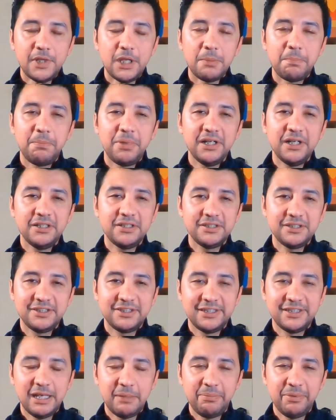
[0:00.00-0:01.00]
But
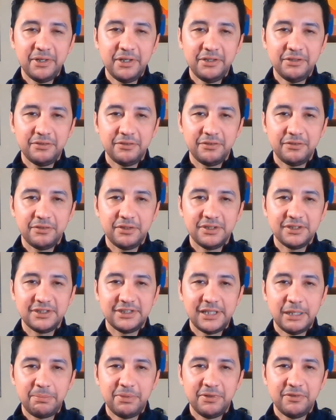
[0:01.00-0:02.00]
separate
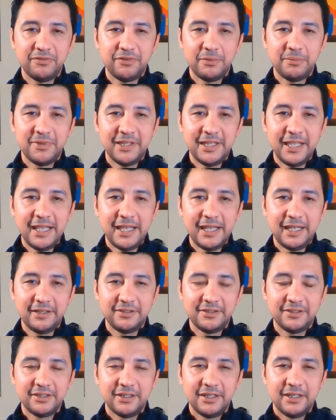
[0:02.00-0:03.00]
from that,
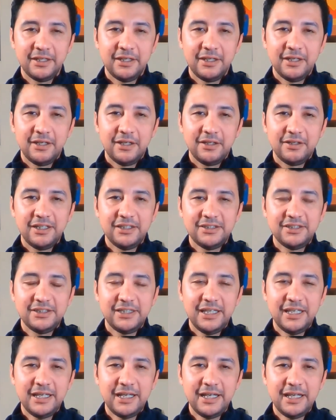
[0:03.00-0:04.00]
let's
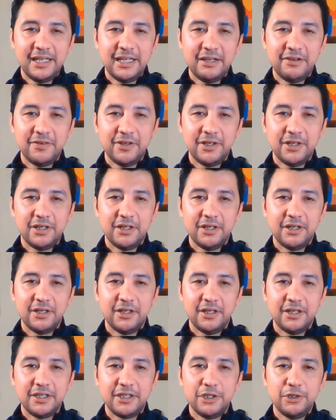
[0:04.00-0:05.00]
say I have
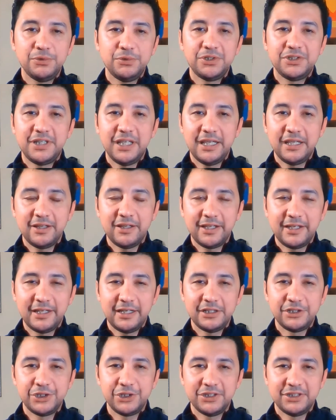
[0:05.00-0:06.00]
a huge day like
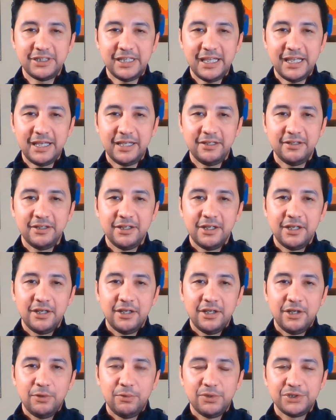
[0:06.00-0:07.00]
I just had.
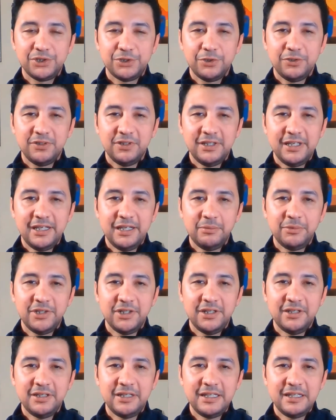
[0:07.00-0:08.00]
Well, certainly I'm
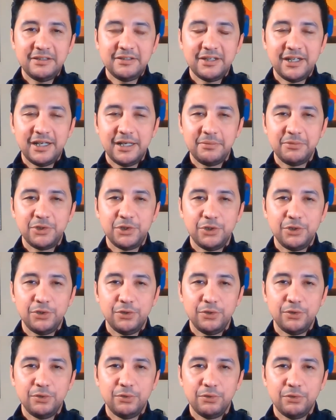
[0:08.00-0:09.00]
going to need time
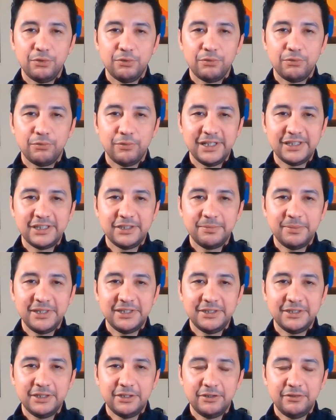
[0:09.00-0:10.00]
to rest
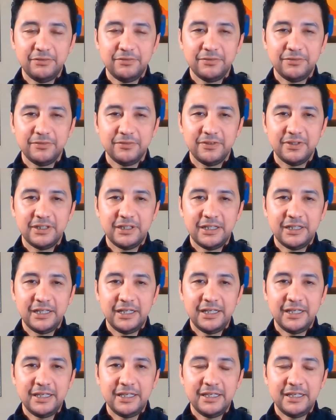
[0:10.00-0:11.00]
myself.
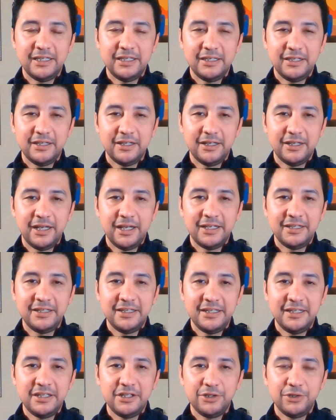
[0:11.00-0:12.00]
I
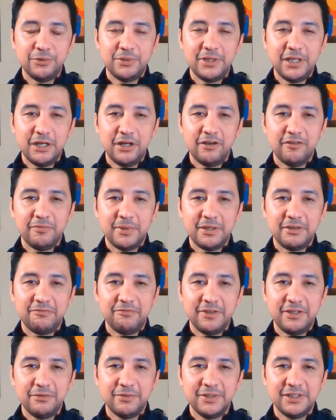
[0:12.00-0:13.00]
needed to get off my
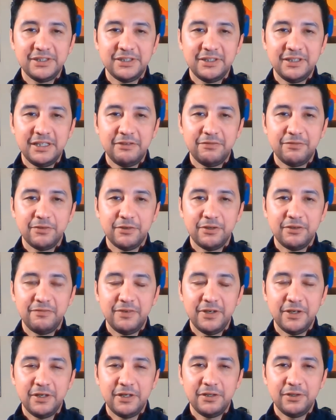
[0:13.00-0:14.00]
feet recently for a
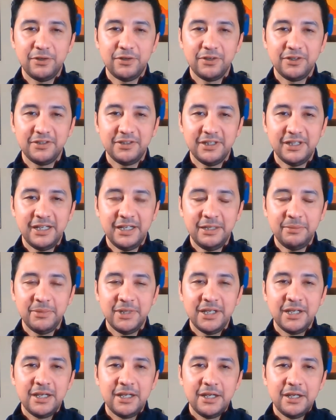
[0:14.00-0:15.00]
very long time,
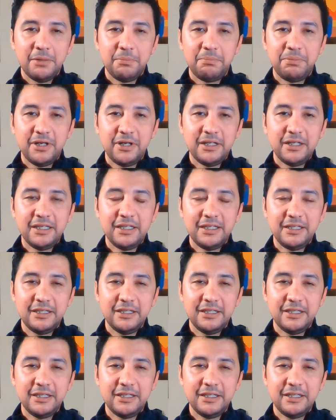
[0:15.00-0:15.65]
but